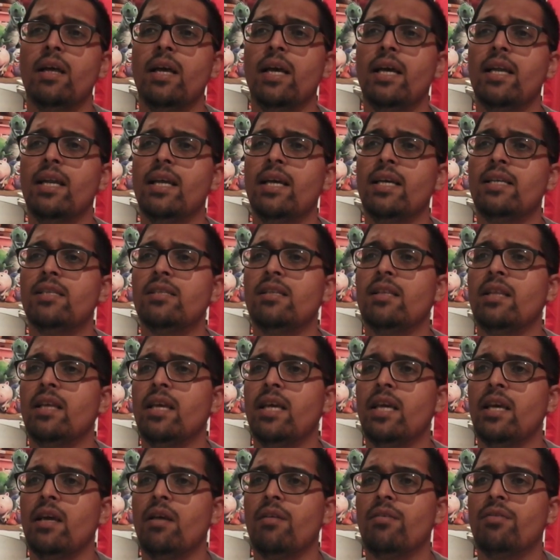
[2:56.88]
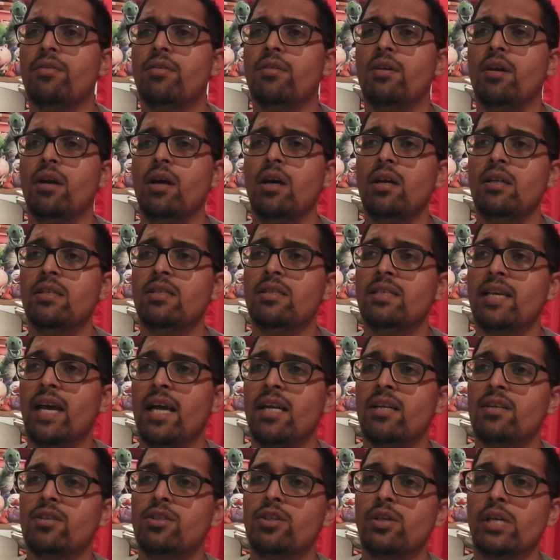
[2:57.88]
It is the third
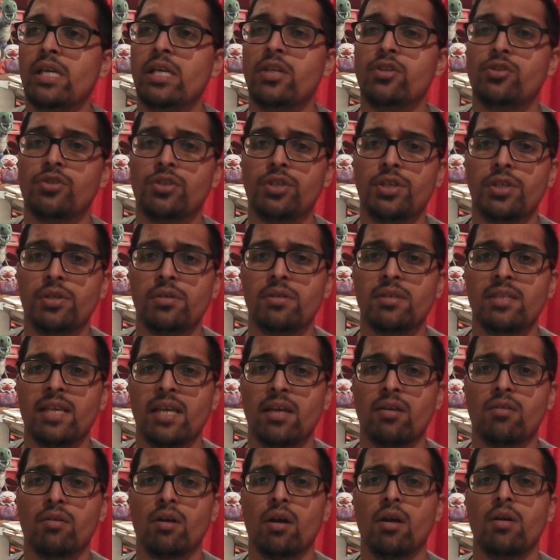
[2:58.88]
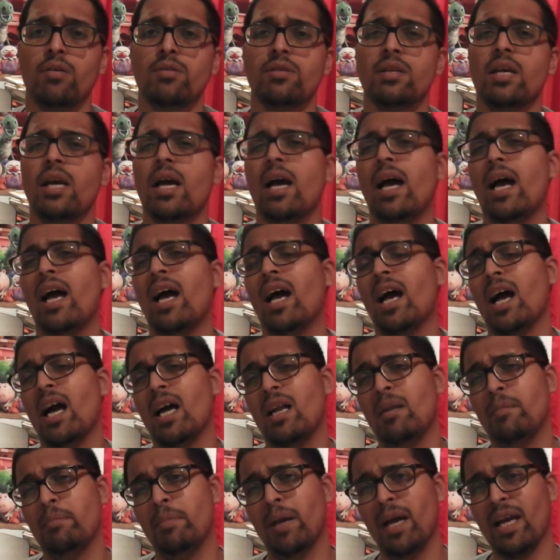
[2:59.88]
set to introduce synchros,
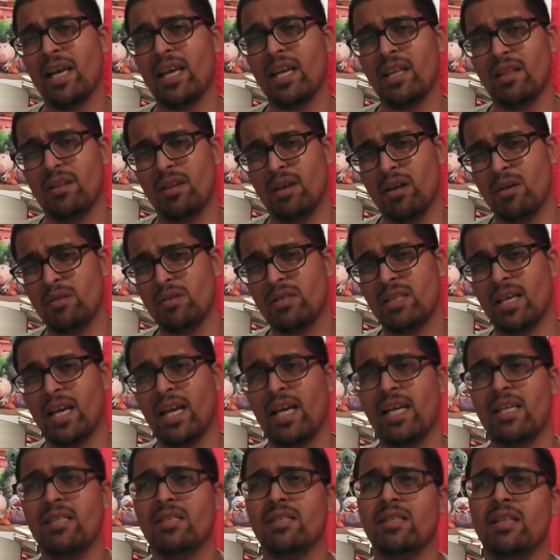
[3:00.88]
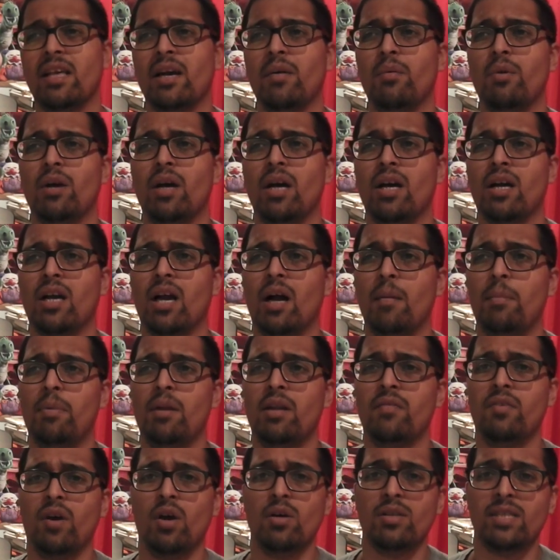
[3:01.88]
and back in those days there were a
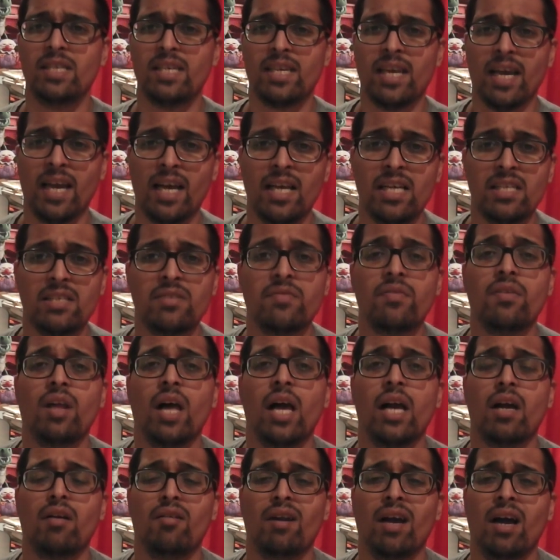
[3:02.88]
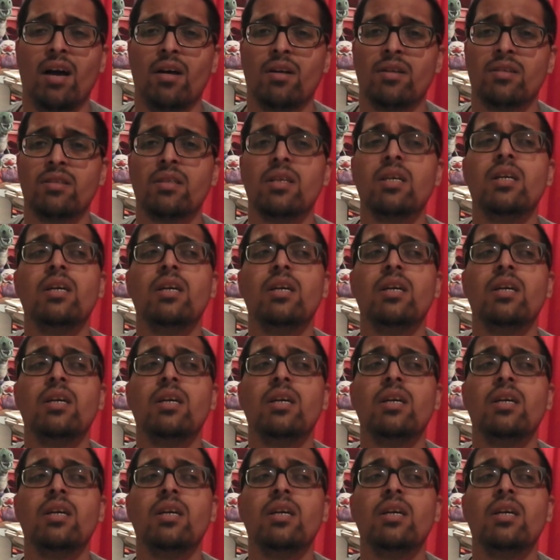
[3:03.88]
couple of OTKs flying around.